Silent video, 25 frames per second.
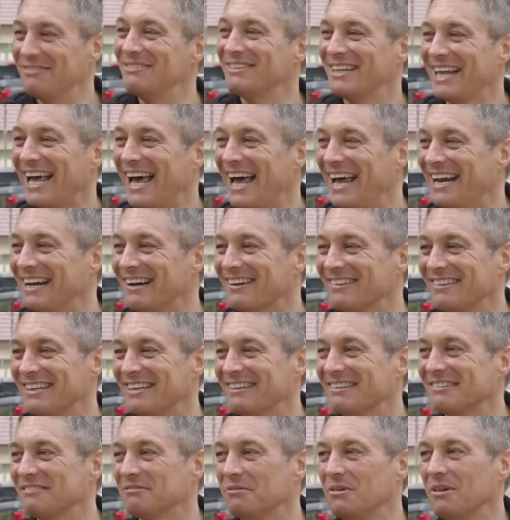And I think,
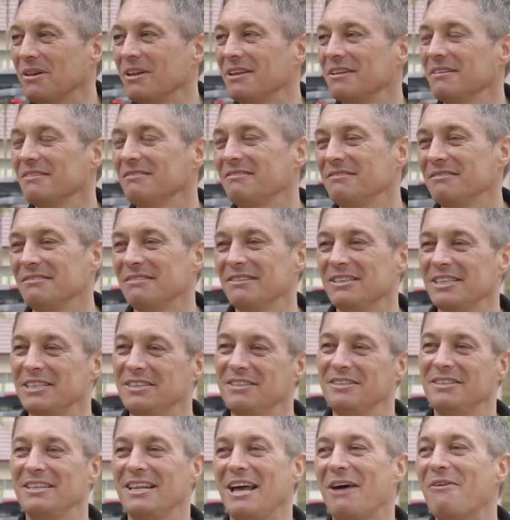
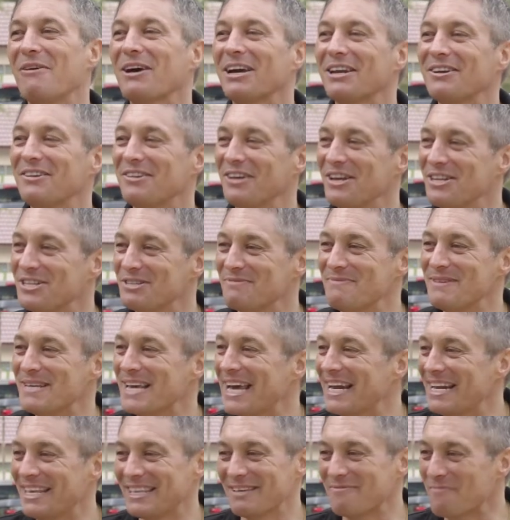no one can teach me
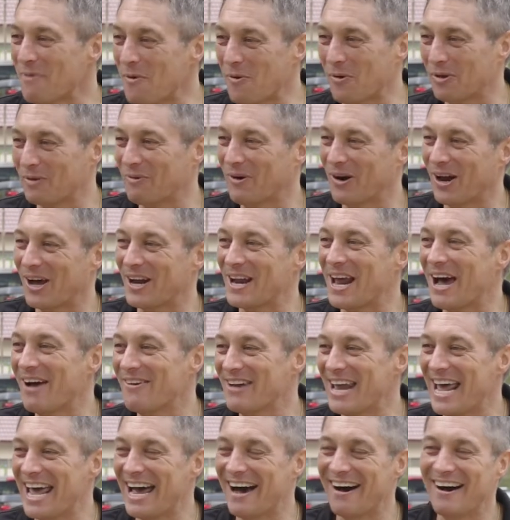anything more than what I know
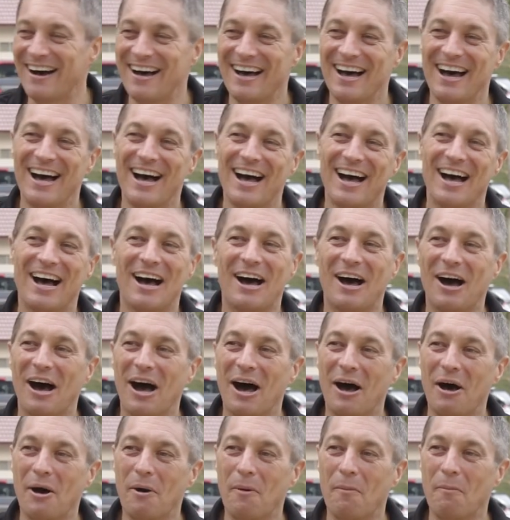now.
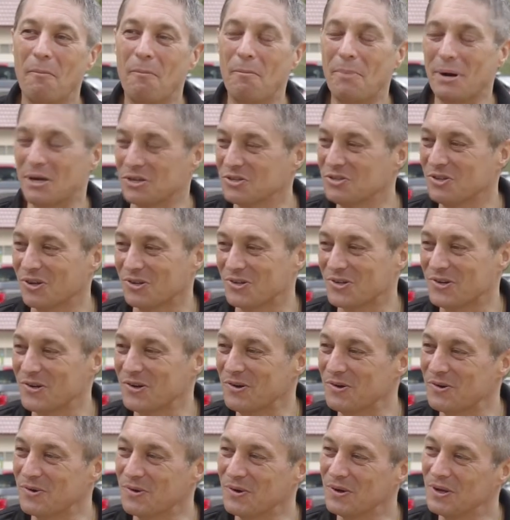But it's not
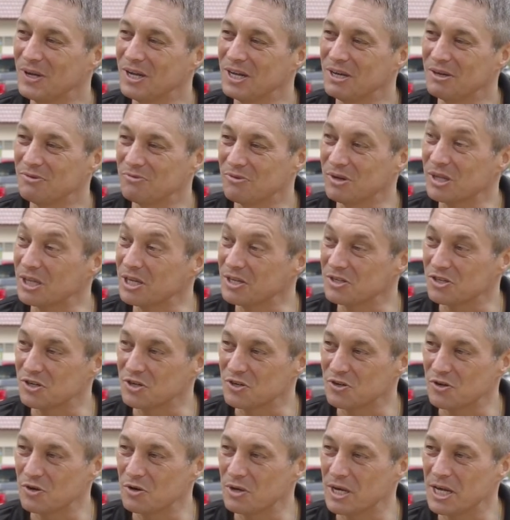true. It really isn't
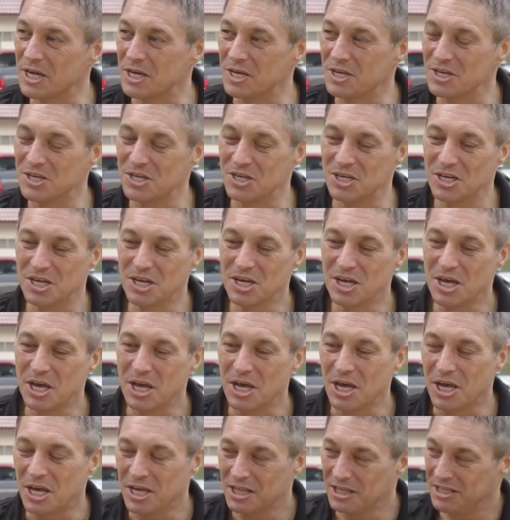true. We
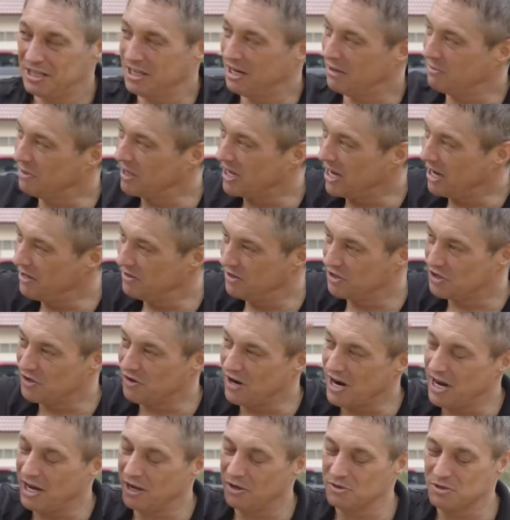go to the
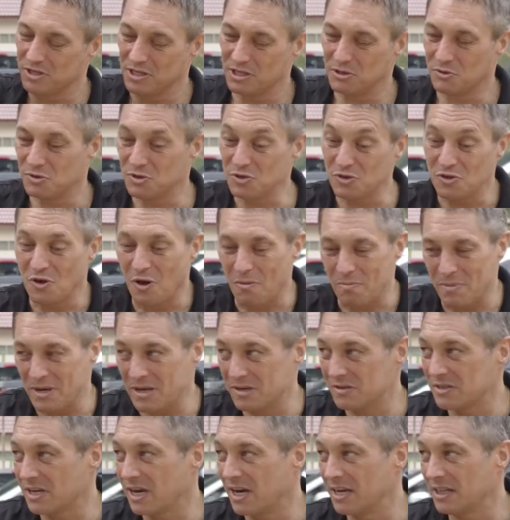trails and he'll stop me and
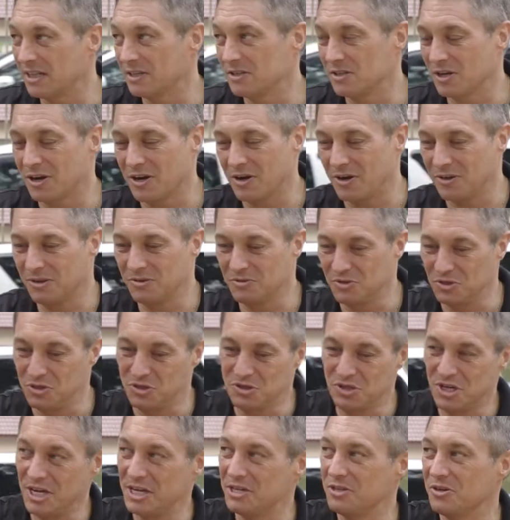say, listen, Colin, you
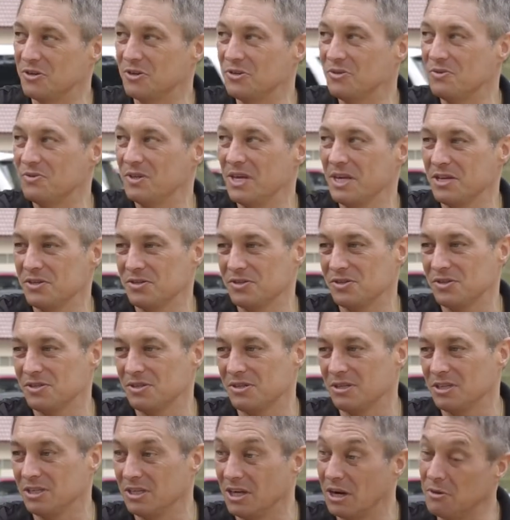need to do this.
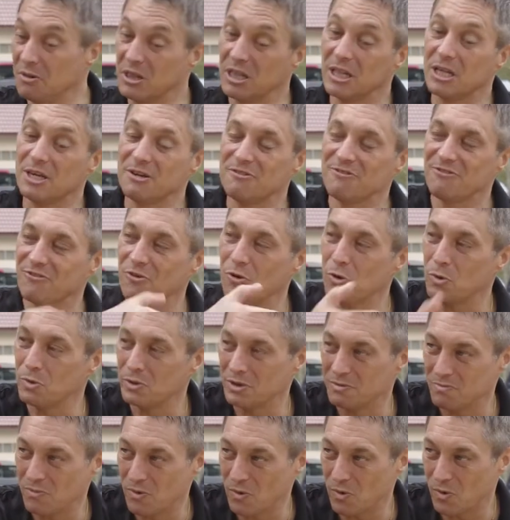Lean forward
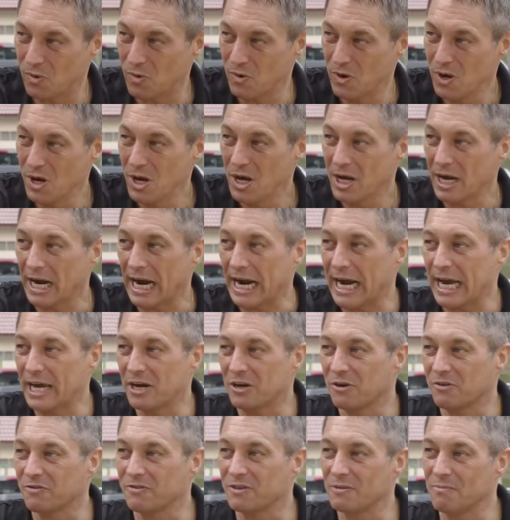more. Get
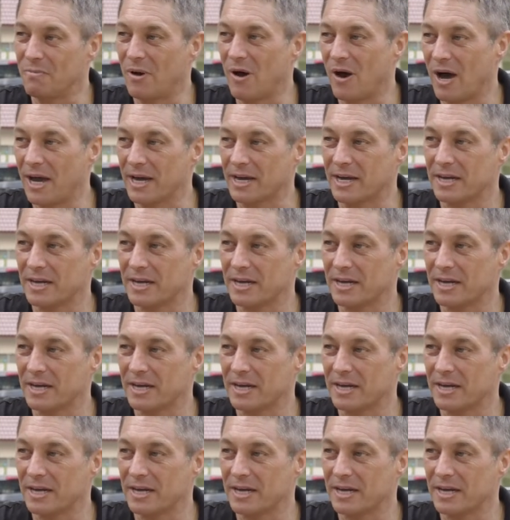off the bike.